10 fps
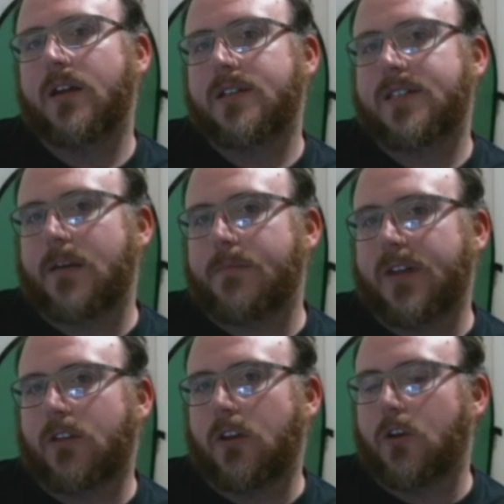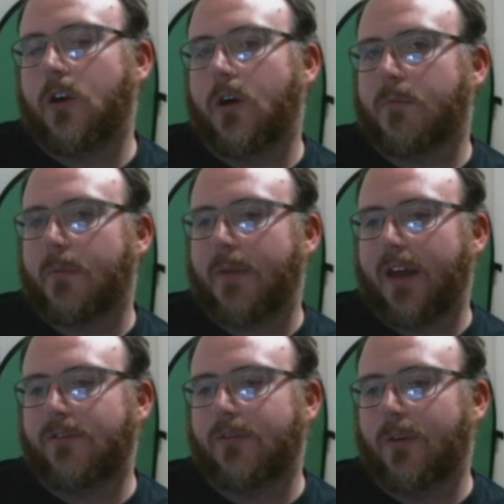something that you're not
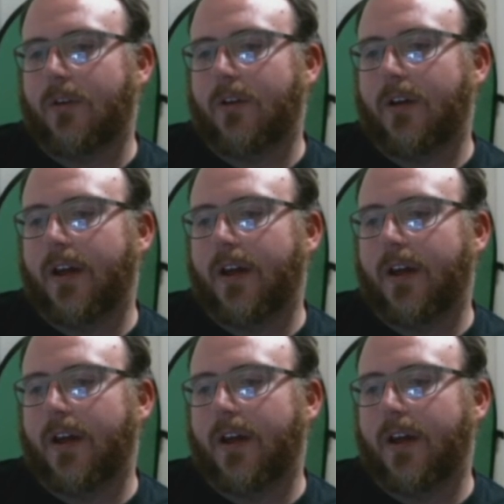prepared for.